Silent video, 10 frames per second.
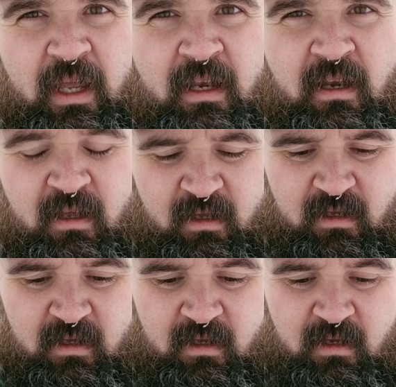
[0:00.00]
and
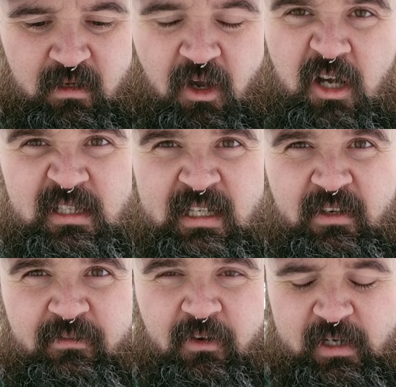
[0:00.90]
causing it to
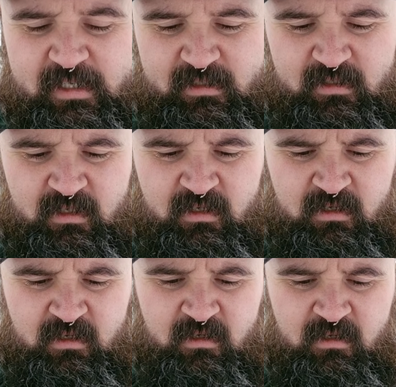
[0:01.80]
freeze.
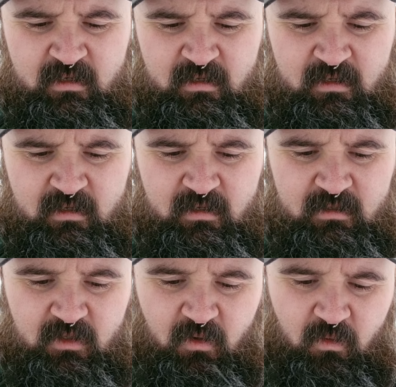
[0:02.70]

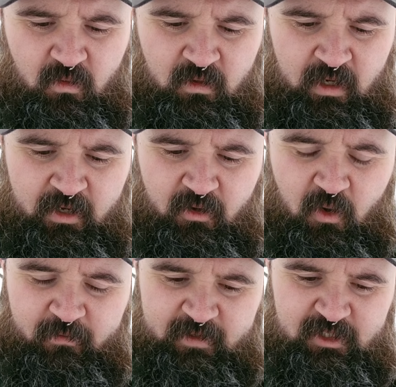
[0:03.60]
So I don't know
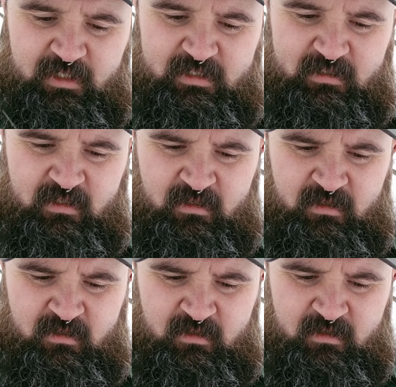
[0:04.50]
if it's just,
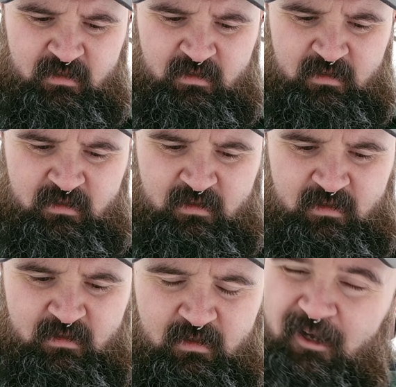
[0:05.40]

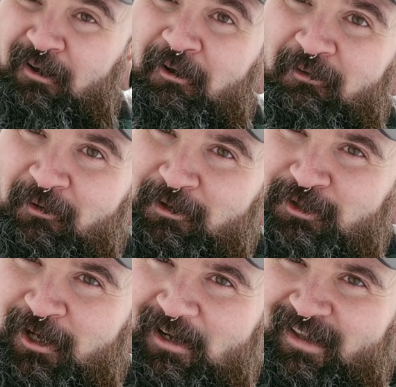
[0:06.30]
I don't know if I want to
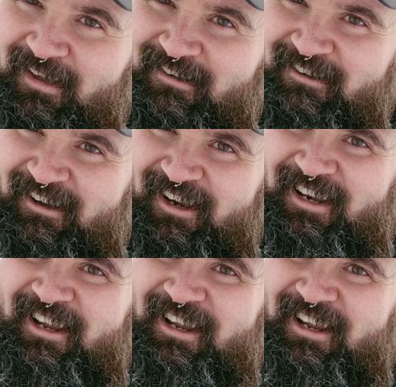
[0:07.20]
try it again or not.